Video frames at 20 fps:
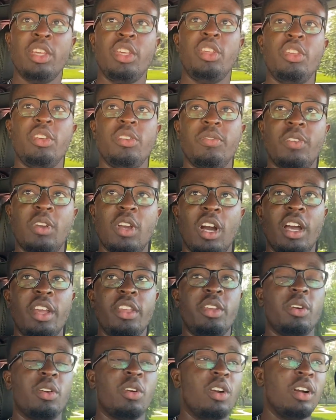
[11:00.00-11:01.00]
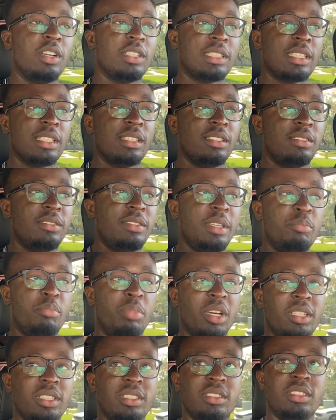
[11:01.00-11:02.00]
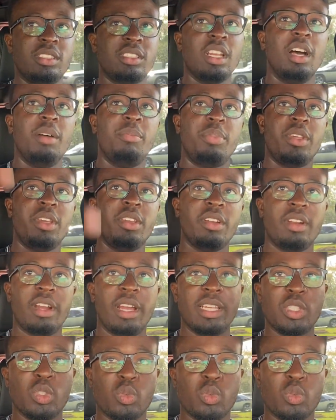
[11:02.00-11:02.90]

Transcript: You've got your auxiliary buttons up here as